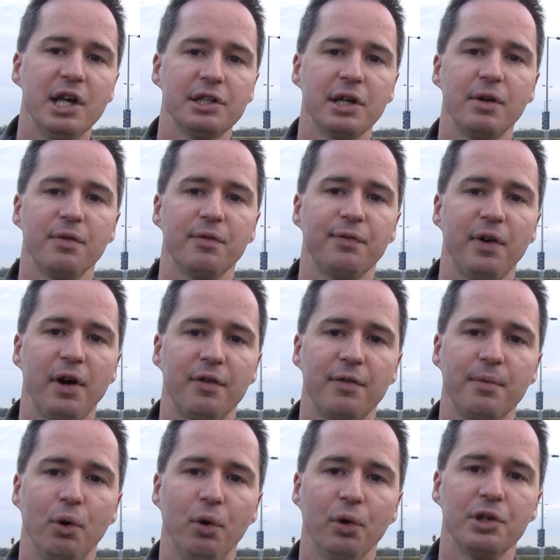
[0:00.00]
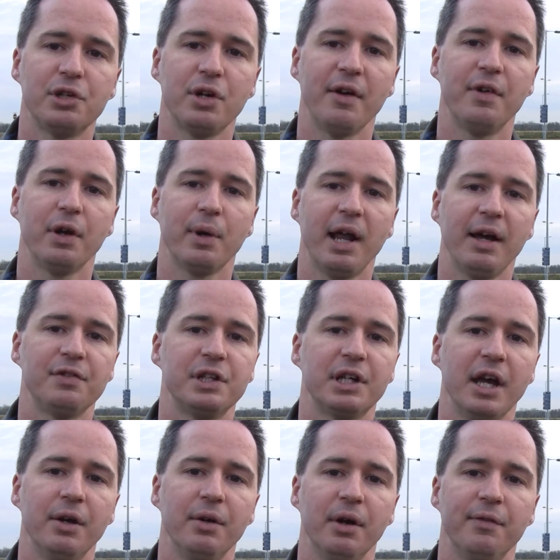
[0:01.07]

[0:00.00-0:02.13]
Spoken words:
So far from all the traffic will have to go,